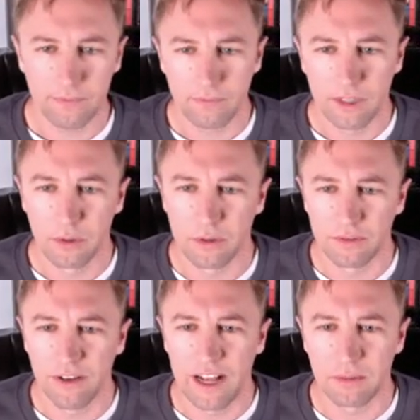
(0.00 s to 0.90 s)
It was a
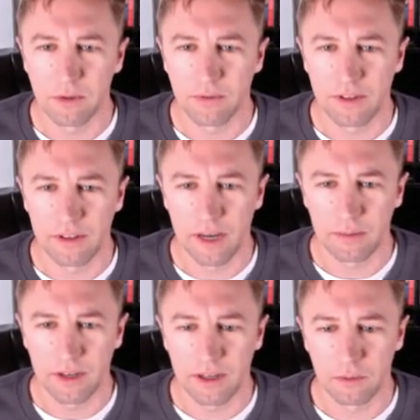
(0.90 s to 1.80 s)
fast move to the
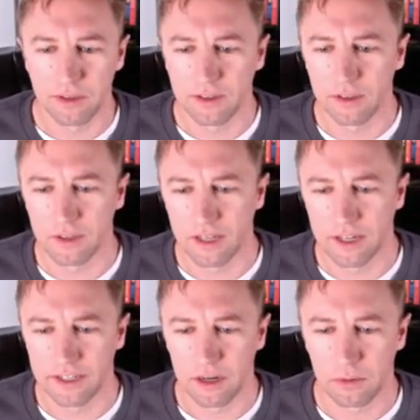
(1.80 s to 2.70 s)
upside with still a lot
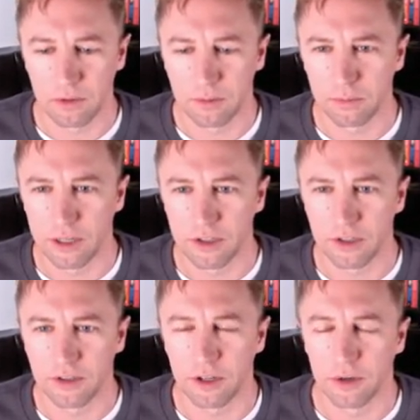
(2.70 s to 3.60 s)
of downwards pressure,
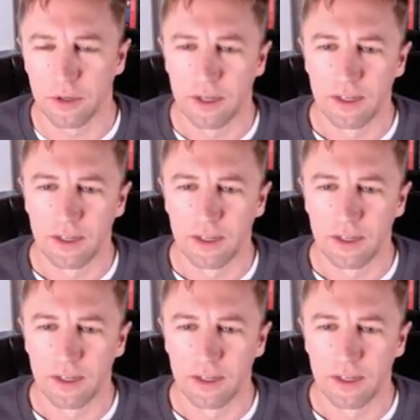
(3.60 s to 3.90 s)
so